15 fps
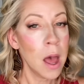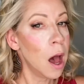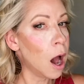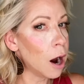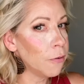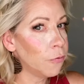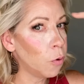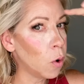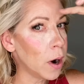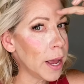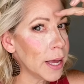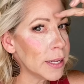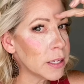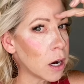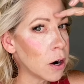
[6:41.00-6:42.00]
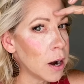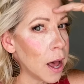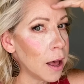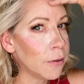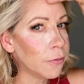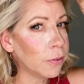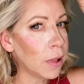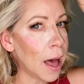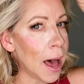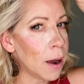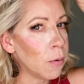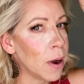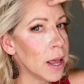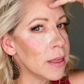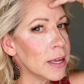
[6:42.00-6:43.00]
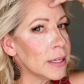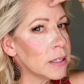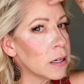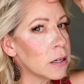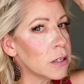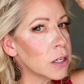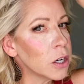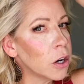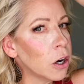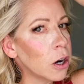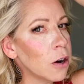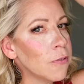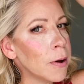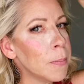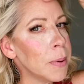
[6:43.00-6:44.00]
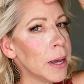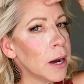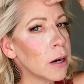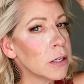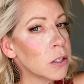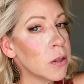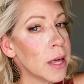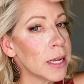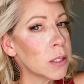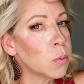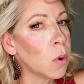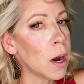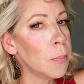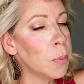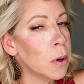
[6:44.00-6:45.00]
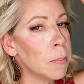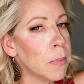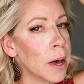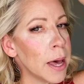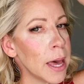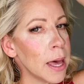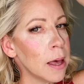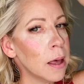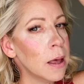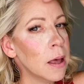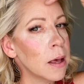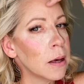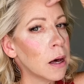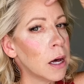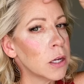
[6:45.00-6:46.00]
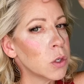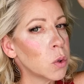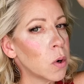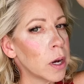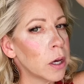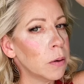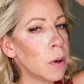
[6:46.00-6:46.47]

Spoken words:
Our foreheads are not flat, right? They start to curve up here. So that's where I put my contour.